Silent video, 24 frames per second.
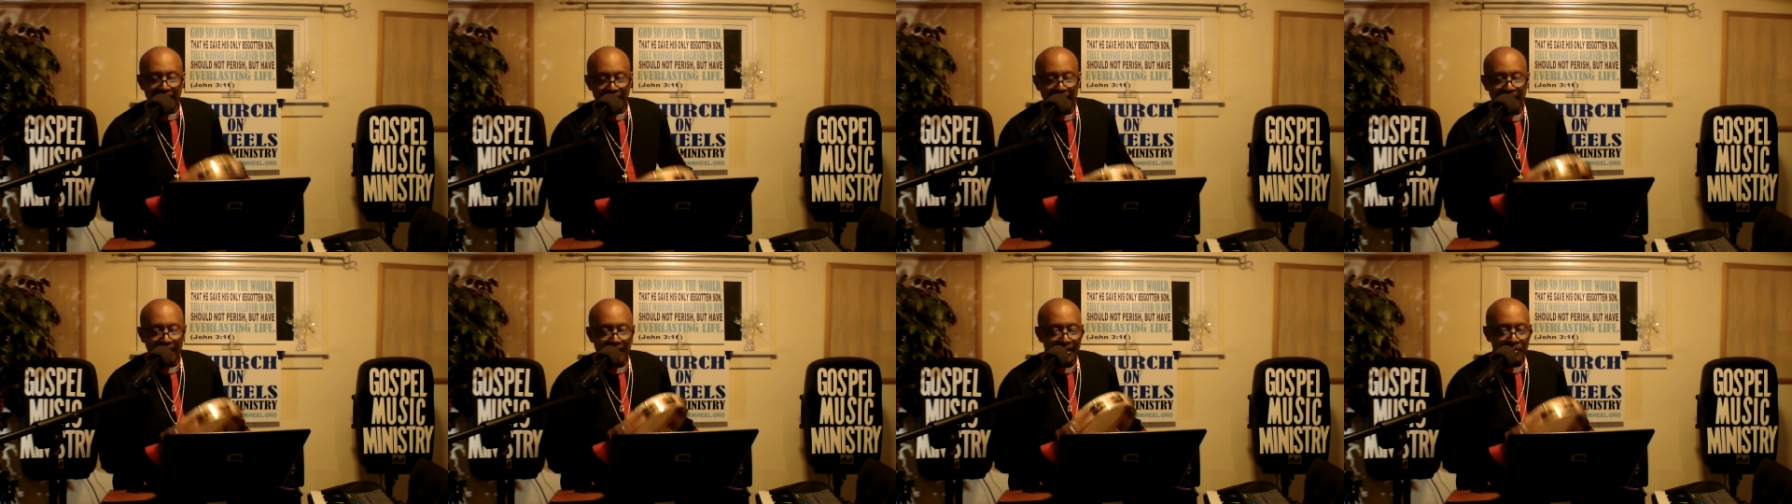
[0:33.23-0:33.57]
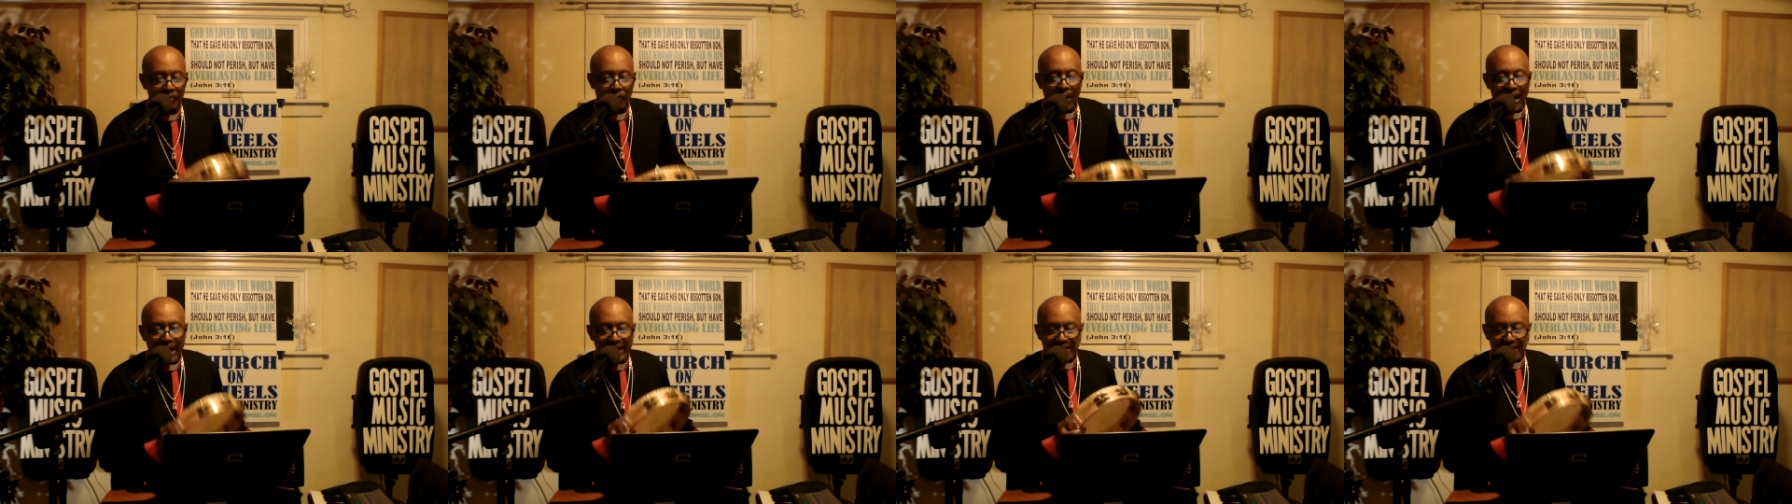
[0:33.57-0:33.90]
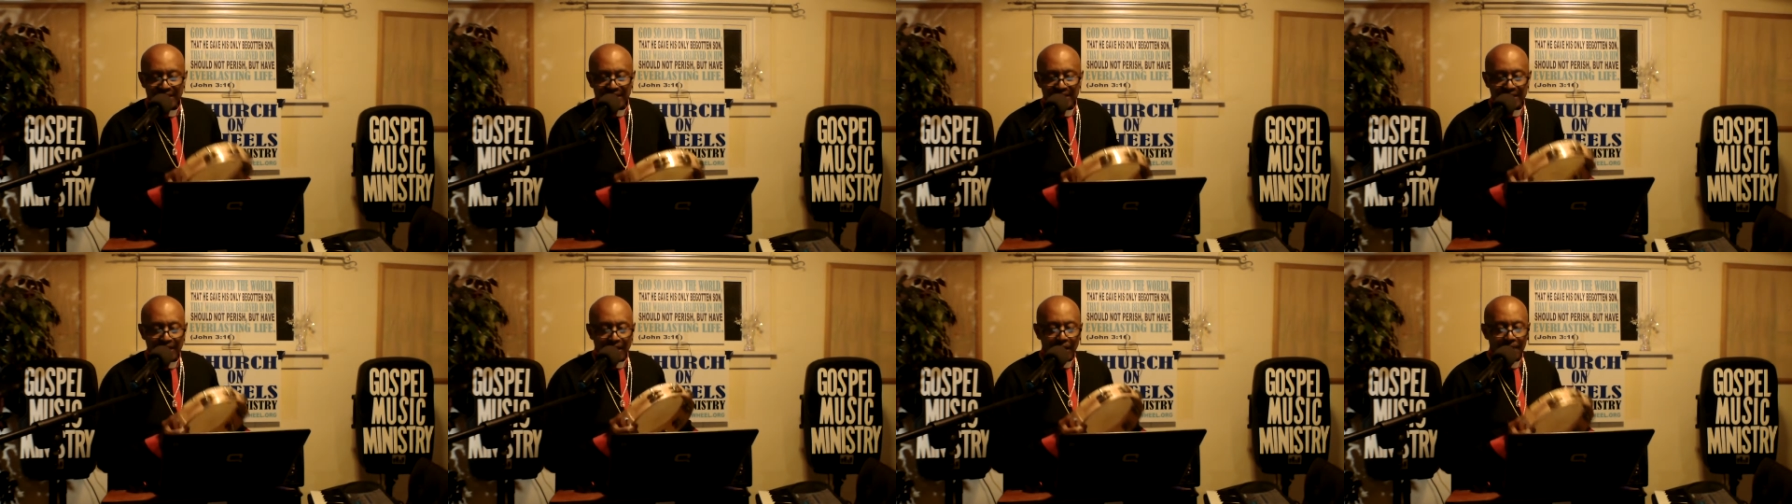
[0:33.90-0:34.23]
And
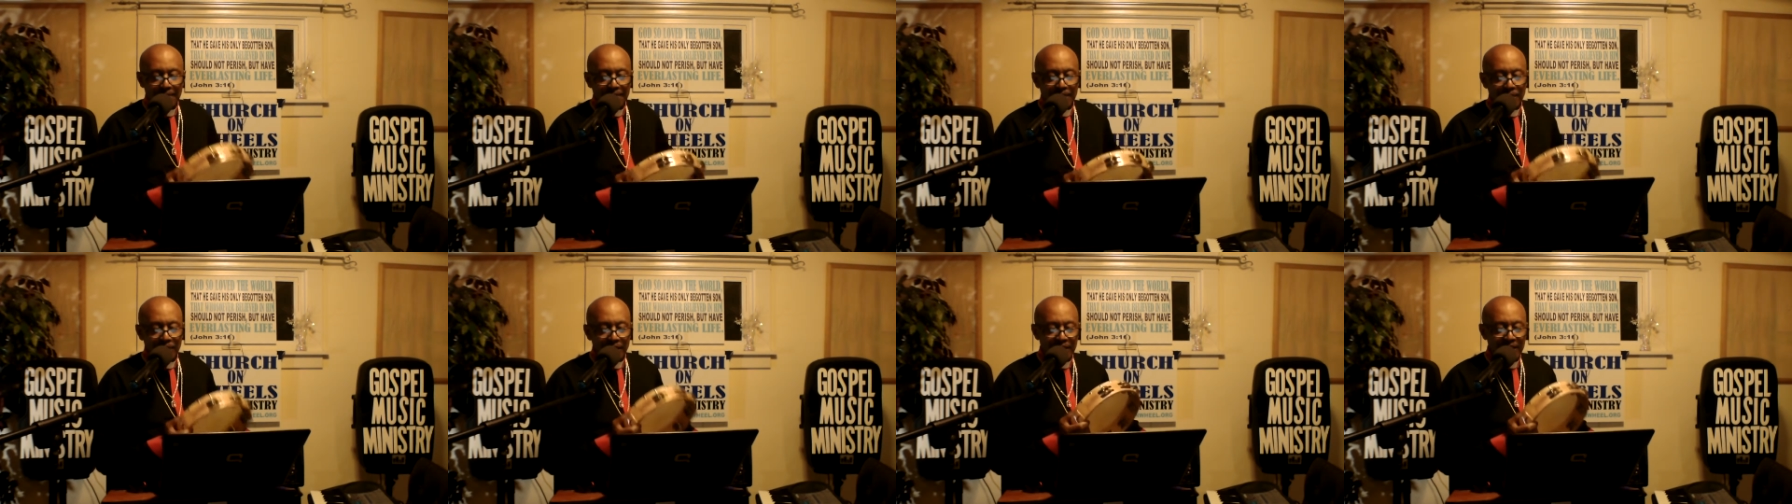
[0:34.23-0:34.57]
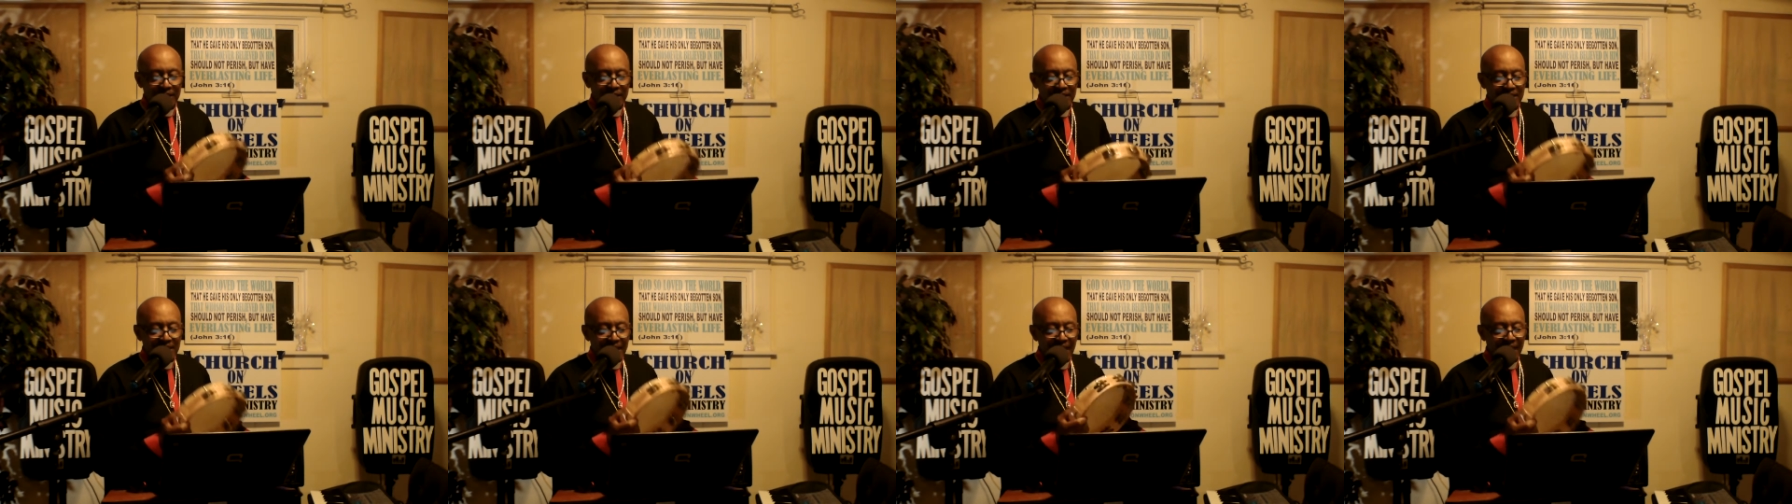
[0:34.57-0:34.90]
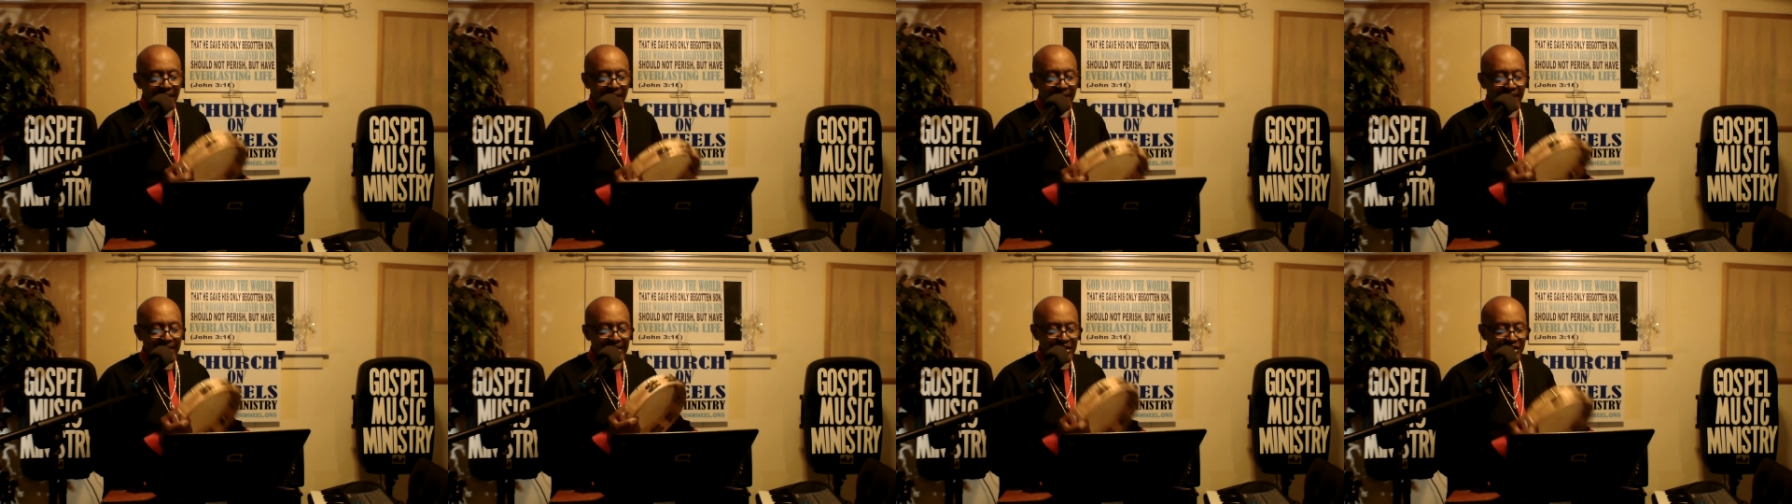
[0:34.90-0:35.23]
Rochester Community
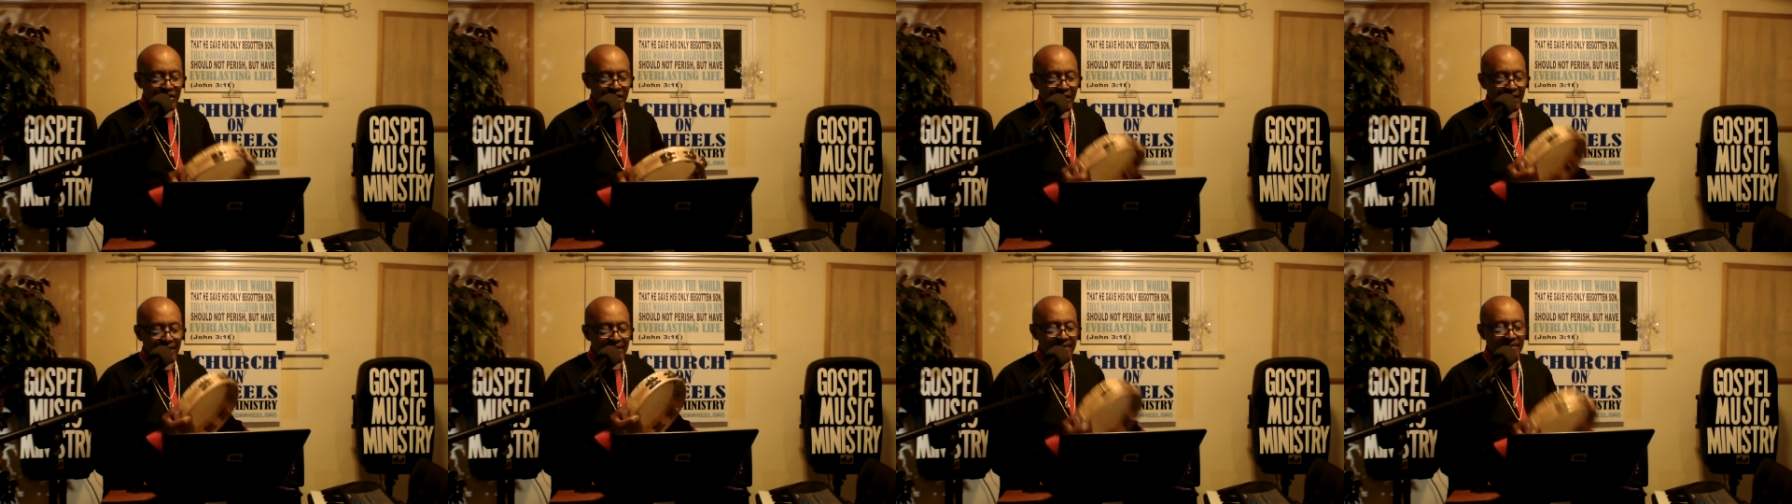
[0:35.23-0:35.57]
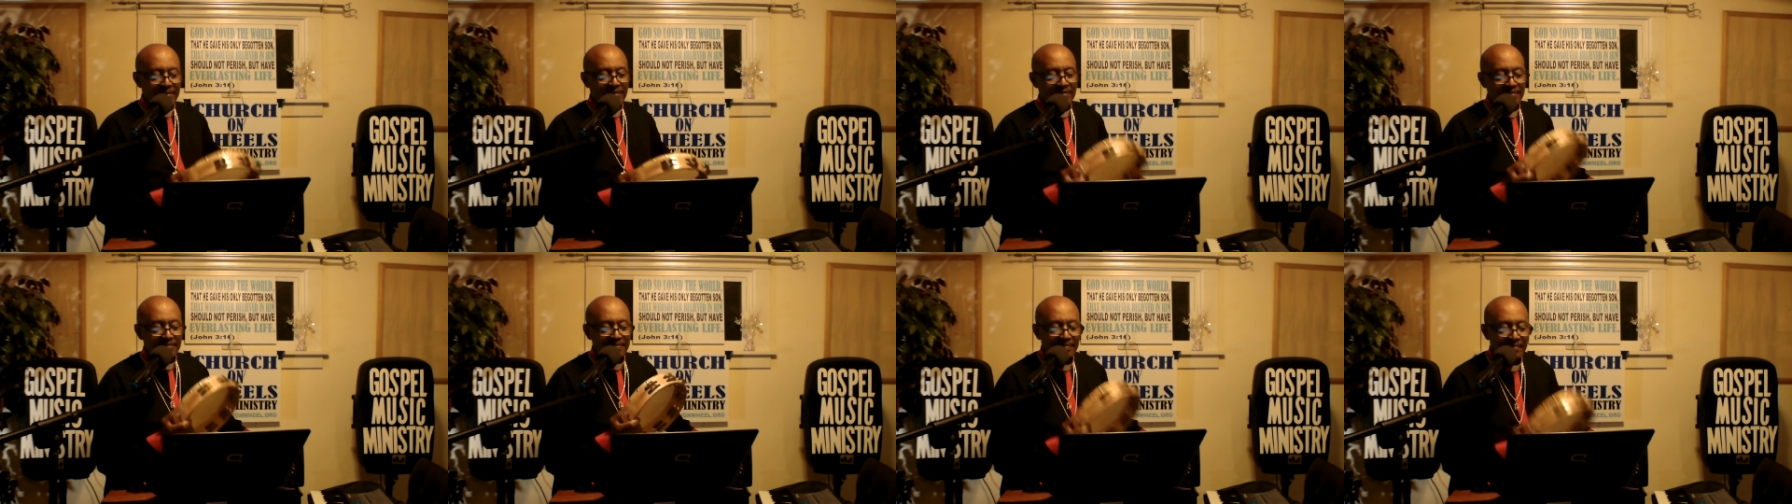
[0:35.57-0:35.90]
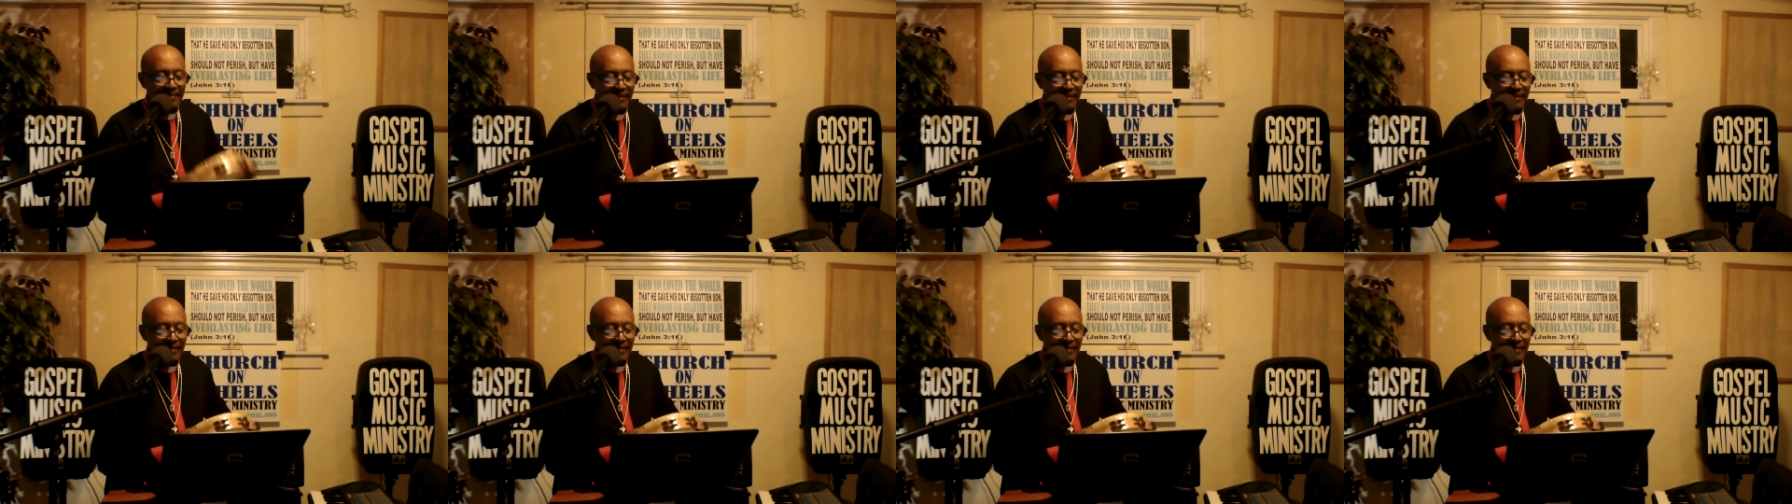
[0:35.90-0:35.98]
Television,